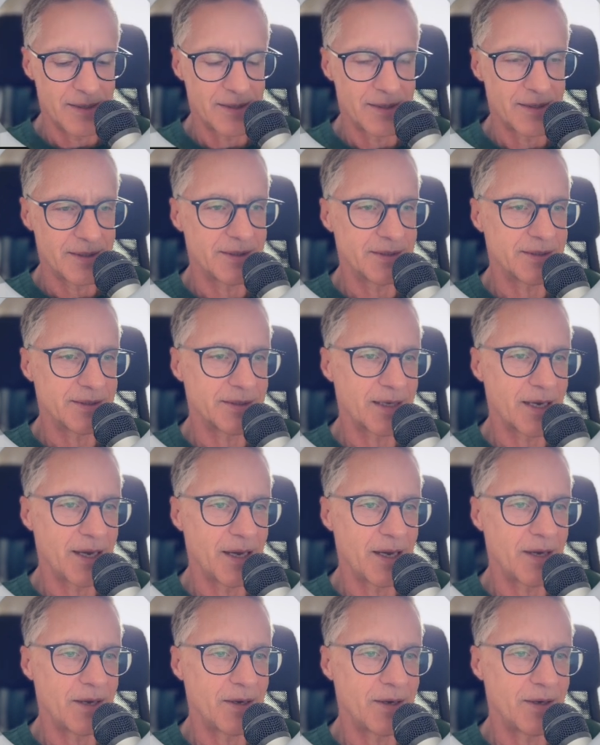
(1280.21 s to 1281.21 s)

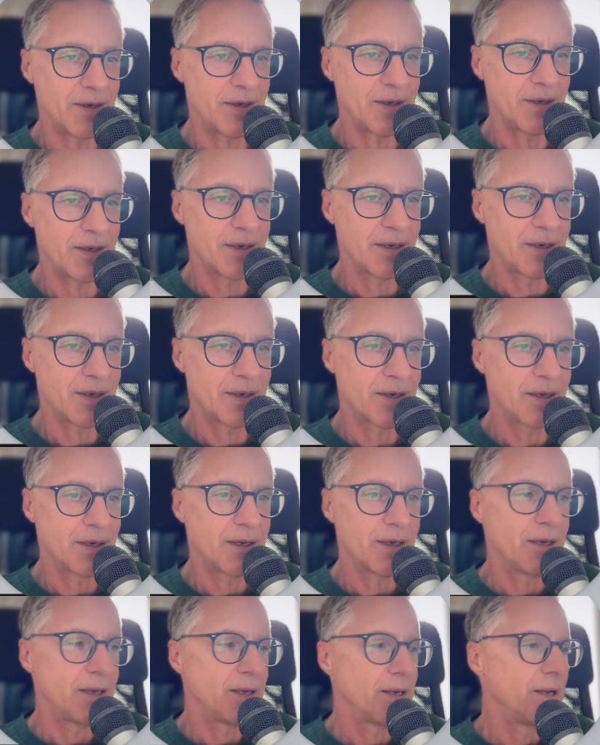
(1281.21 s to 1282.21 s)
scale,
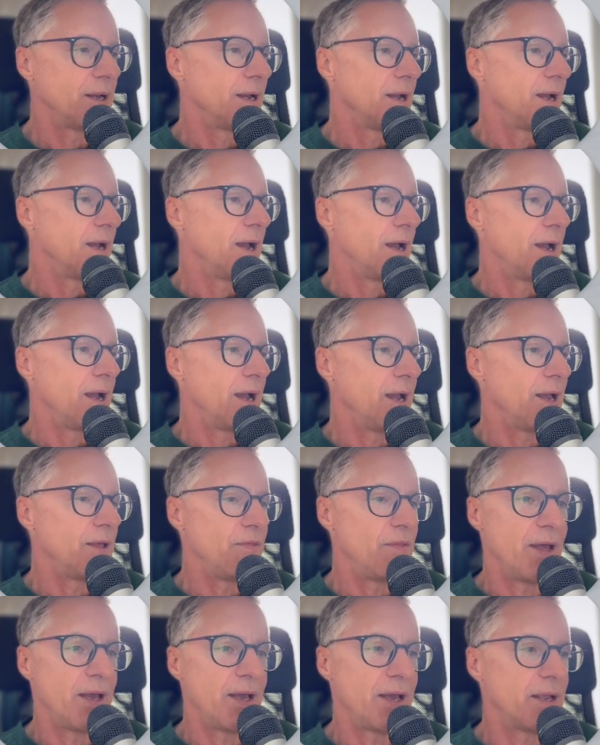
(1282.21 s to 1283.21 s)
and
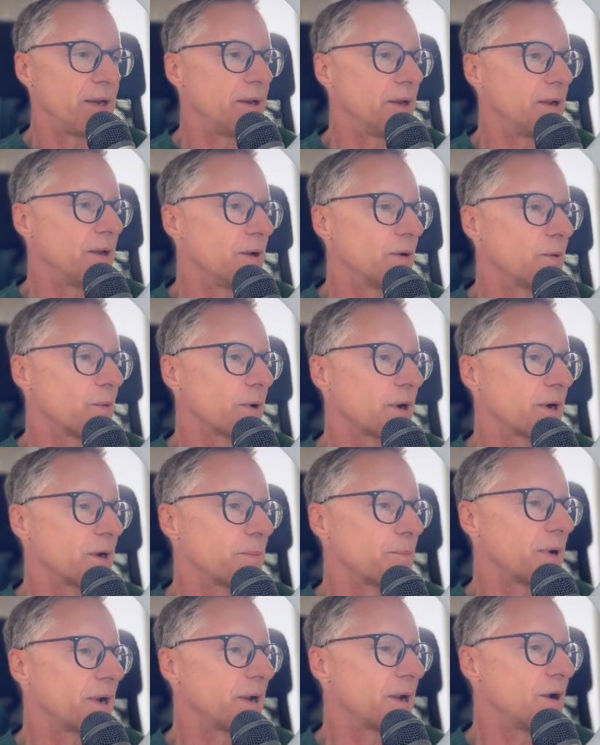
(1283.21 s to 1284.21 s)
then we're going to
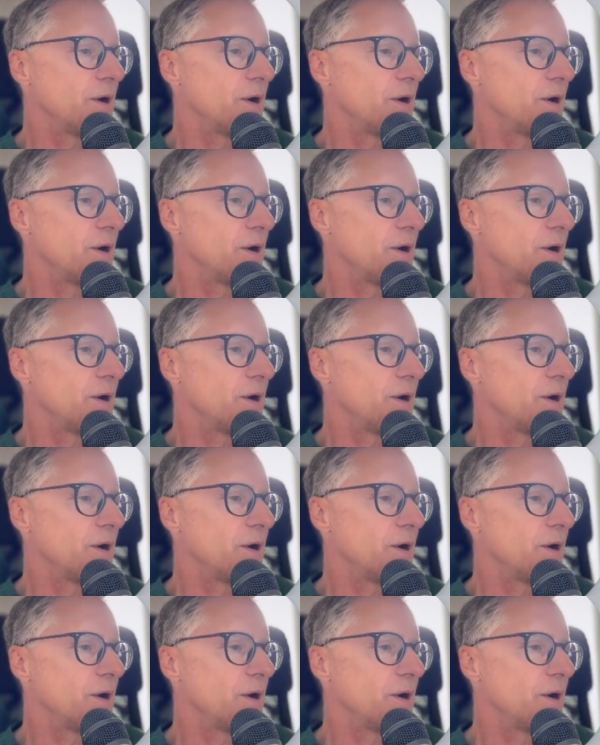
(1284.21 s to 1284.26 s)
bring